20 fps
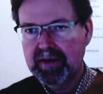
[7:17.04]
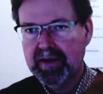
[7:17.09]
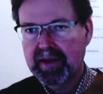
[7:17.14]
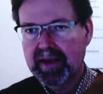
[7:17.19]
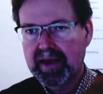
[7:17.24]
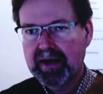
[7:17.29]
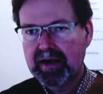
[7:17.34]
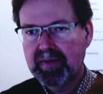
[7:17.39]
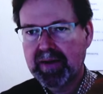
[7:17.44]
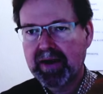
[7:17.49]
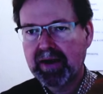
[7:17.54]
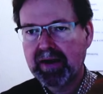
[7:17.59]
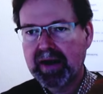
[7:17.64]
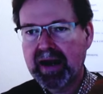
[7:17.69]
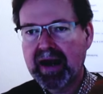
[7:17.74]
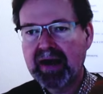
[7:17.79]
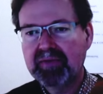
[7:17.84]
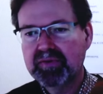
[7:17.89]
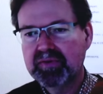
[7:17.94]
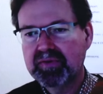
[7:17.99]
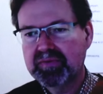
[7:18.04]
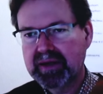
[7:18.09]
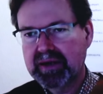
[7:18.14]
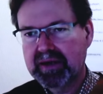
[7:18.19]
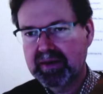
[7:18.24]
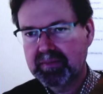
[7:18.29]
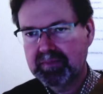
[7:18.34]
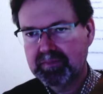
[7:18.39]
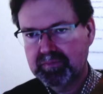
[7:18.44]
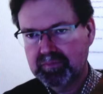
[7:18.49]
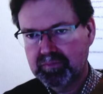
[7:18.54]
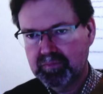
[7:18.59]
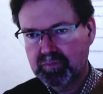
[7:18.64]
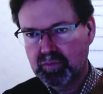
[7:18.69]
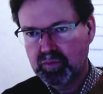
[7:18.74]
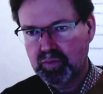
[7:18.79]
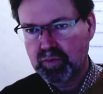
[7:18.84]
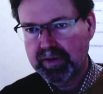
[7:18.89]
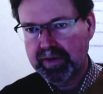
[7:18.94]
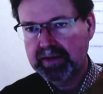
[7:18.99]
And about half of them
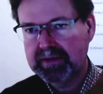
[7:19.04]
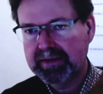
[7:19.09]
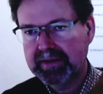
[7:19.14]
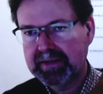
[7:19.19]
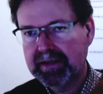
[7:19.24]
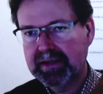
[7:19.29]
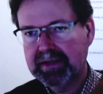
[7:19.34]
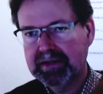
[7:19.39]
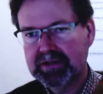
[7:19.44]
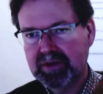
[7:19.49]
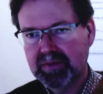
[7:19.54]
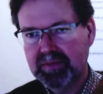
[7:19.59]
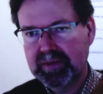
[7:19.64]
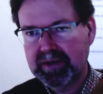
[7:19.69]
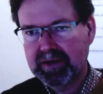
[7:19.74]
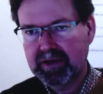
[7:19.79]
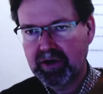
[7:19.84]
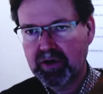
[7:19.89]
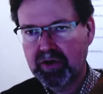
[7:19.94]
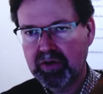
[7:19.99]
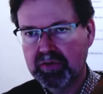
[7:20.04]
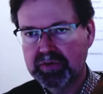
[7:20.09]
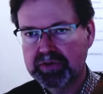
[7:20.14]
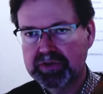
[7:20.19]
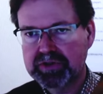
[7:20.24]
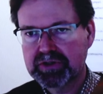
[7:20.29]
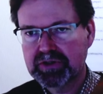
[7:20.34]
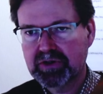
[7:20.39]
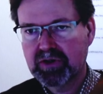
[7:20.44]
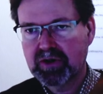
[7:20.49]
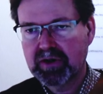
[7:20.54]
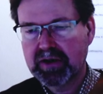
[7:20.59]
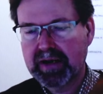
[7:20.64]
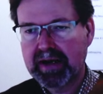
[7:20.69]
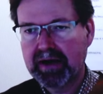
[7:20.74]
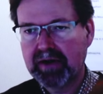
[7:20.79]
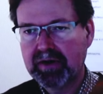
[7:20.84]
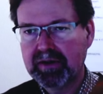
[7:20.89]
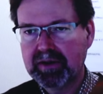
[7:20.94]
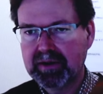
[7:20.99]
really need to be coached on
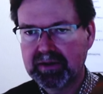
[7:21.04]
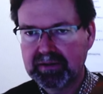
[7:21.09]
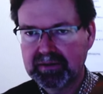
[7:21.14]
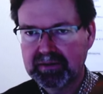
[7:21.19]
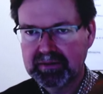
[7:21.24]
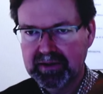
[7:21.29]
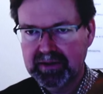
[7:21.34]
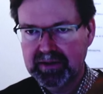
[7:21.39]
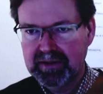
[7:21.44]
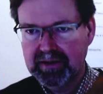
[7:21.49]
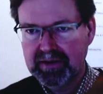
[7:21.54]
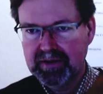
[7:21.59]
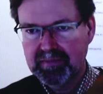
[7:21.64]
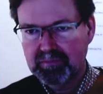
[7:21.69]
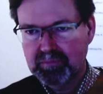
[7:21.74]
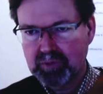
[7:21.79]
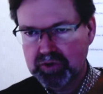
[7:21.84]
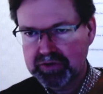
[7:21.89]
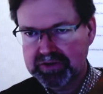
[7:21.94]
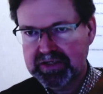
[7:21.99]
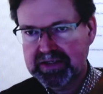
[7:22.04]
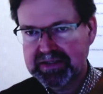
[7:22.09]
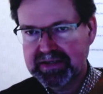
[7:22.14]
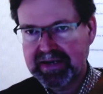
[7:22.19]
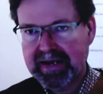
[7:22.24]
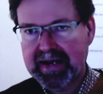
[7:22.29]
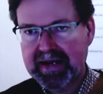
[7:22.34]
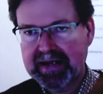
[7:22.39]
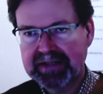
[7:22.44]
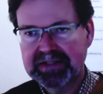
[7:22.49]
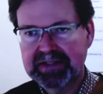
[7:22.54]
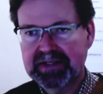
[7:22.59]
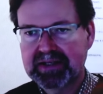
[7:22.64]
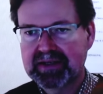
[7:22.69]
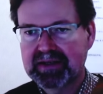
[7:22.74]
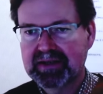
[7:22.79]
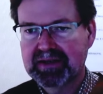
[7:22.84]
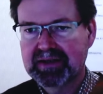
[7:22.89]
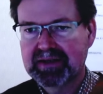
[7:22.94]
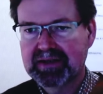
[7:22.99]
how to multitask
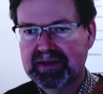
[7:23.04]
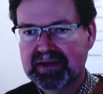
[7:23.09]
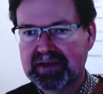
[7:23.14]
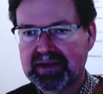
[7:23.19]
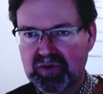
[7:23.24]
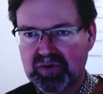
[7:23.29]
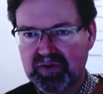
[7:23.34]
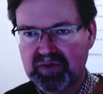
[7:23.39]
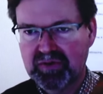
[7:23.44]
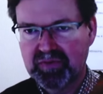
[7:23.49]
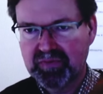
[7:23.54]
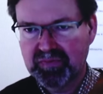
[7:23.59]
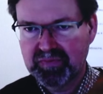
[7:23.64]
and sort of